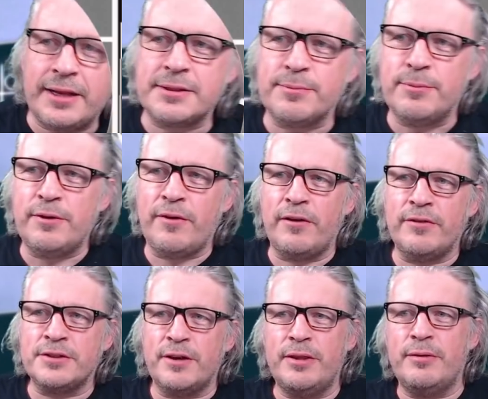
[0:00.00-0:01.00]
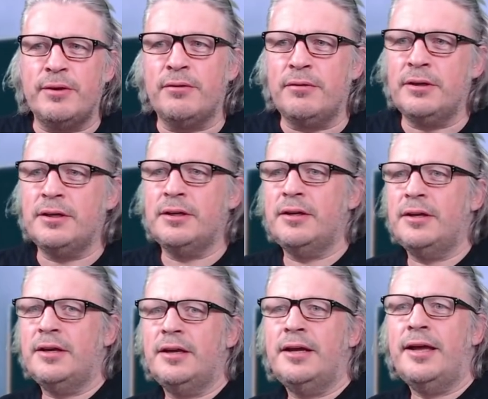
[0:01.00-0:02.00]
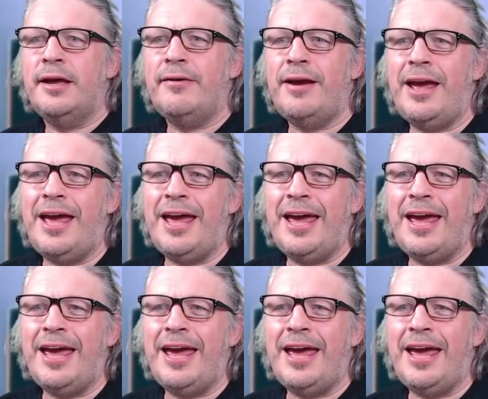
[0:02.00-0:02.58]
Let's move over some in the middle. Hooray!